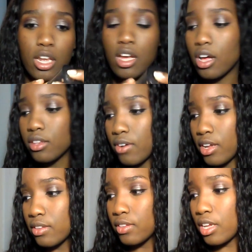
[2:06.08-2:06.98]
and it costs
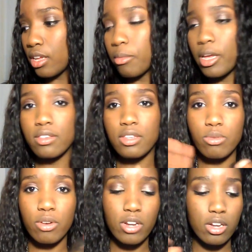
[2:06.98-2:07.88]
around the same as the
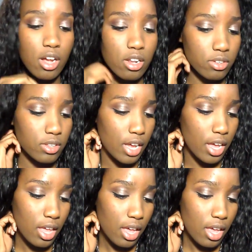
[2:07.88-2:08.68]
Revlon Colorstay.